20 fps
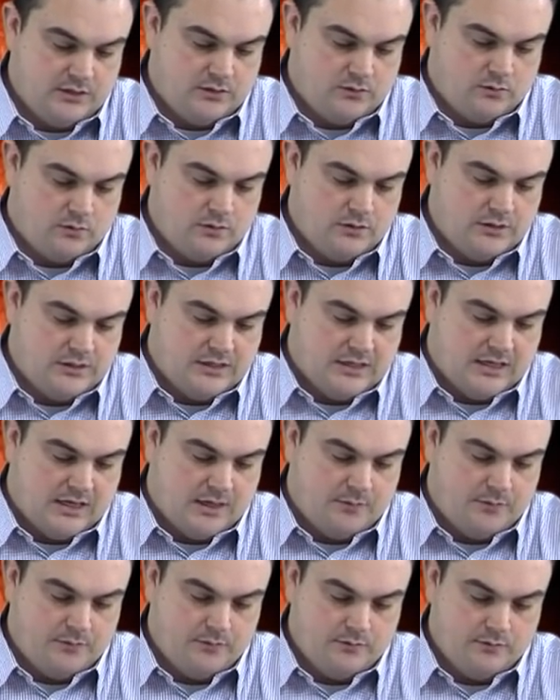it's towards the
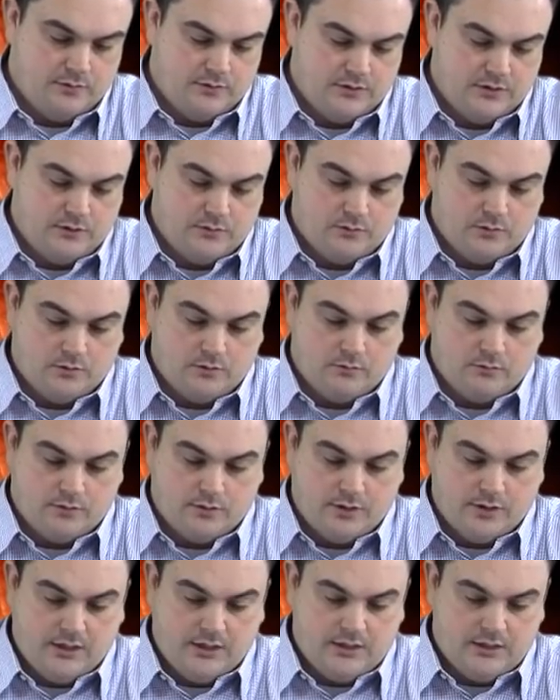top. It's this one
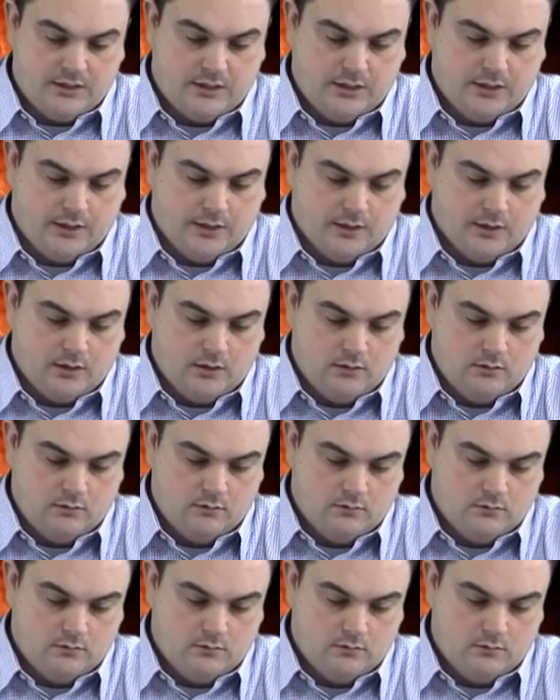right here.